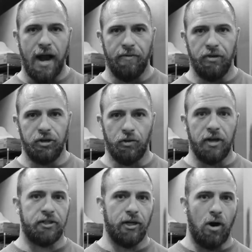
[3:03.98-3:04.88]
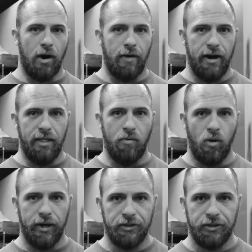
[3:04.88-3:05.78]
your average resting heart rate in the
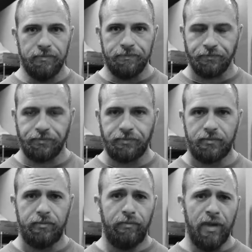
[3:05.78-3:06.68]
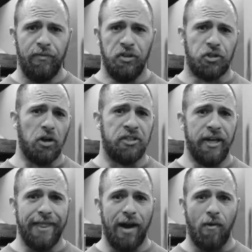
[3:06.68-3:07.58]
mornings. You start
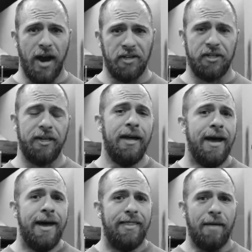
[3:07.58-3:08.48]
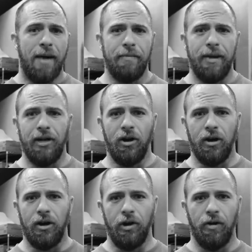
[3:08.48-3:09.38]
seeing that rising, that might mean
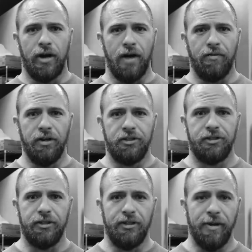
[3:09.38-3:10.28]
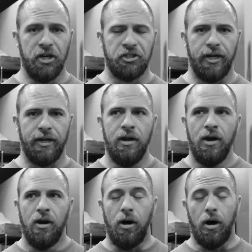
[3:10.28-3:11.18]
your recovery is diminishing.
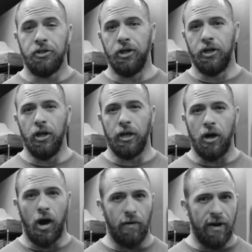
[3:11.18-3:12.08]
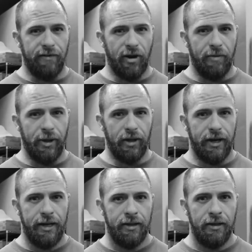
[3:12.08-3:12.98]
Also, you can look at heart rate
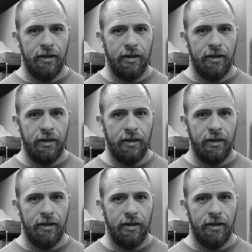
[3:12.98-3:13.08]
variability,